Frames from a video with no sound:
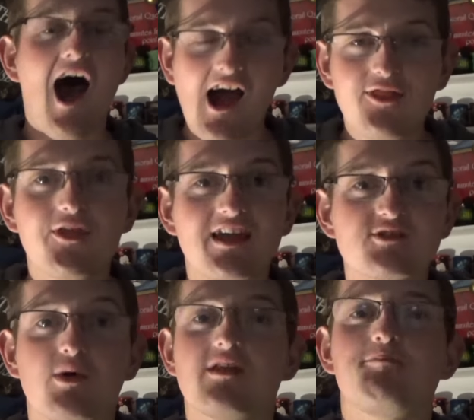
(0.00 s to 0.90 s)
I think it's
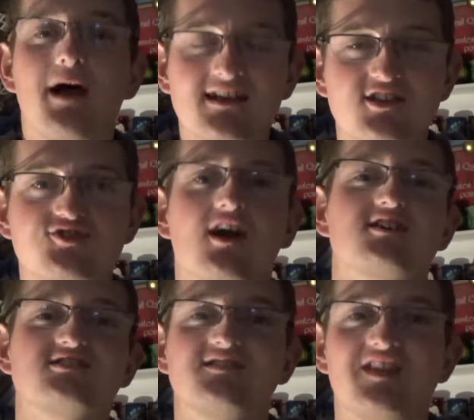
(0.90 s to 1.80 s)
one of the best
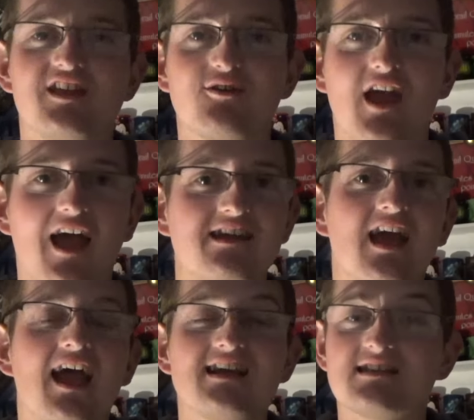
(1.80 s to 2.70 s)
attractions in the UK.
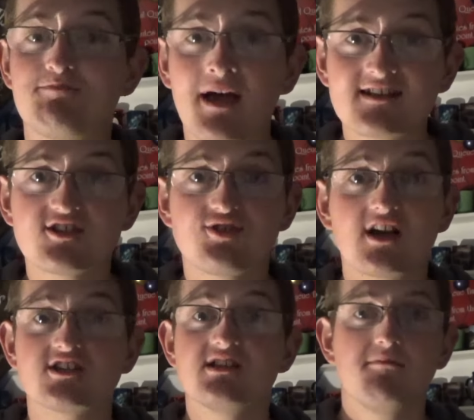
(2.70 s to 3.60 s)
It's the best
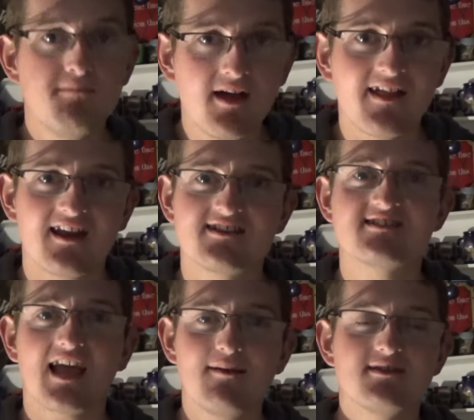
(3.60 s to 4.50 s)
attraction that Merlin
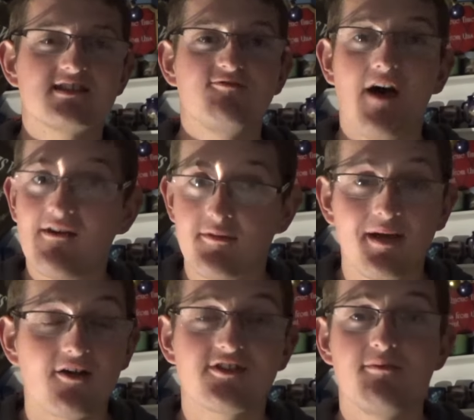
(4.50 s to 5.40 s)
Entertainments have ever
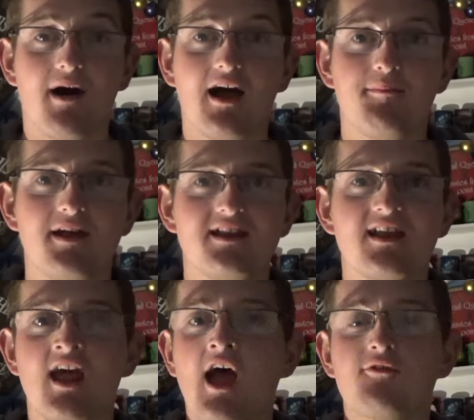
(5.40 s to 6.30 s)
built, in my
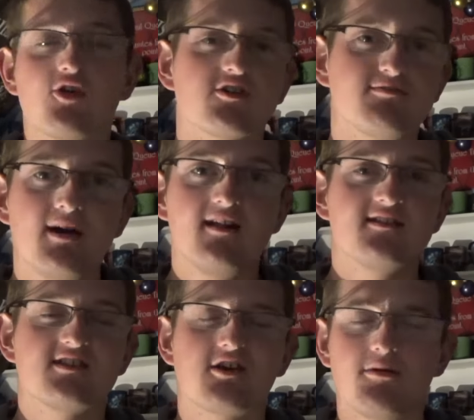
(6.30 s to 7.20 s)
opinion. Of course, Merlin
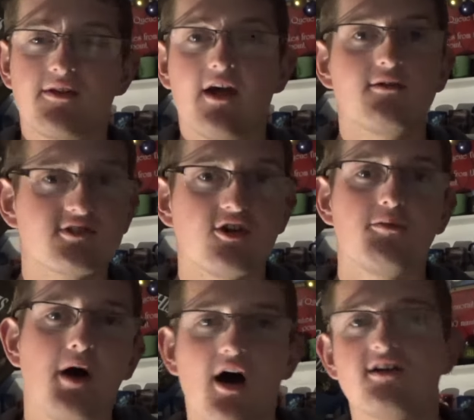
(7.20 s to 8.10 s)
is the company that owns Thorpe
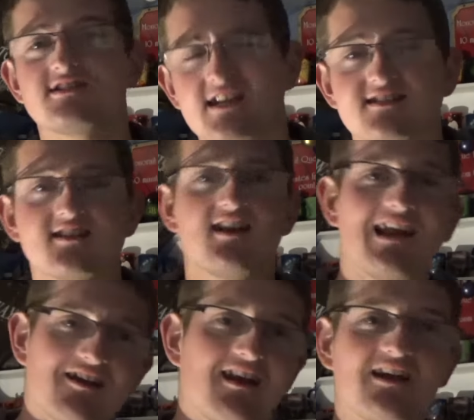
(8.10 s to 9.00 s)
Park, Chessington,
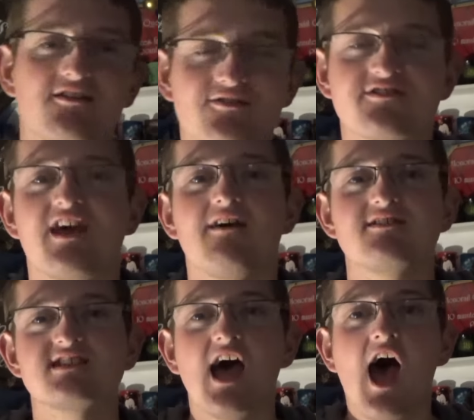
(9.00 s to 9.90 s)
Legoland, Alton
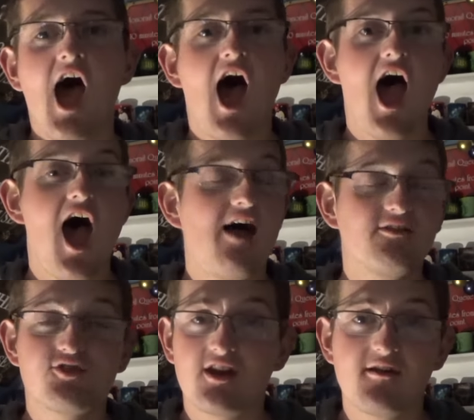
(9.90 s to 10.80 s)
Towers, uh, and
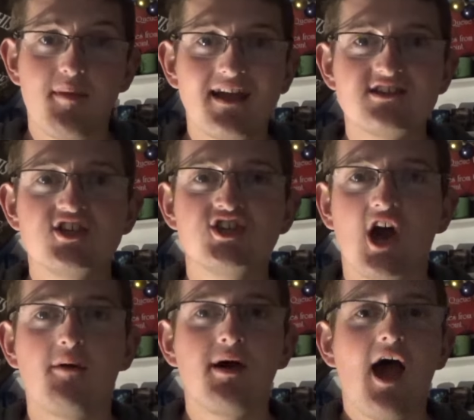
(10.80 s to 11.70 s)
they've done an amazing
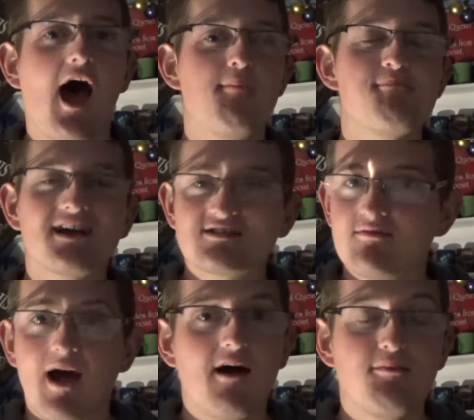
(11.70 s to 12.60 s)
job. A massive
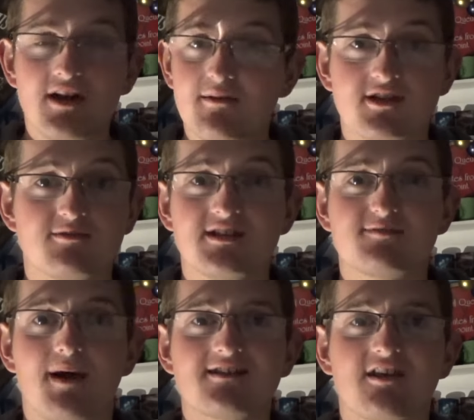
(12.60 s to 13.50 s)
amount of money must have been
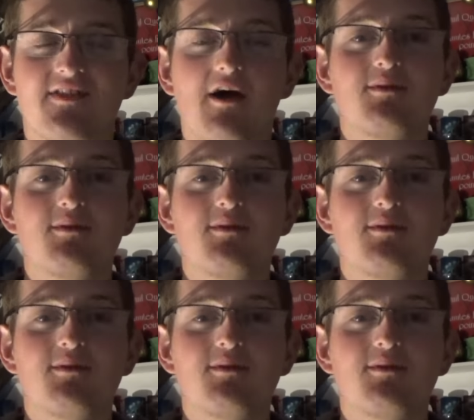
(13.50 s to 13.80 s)
spent on that.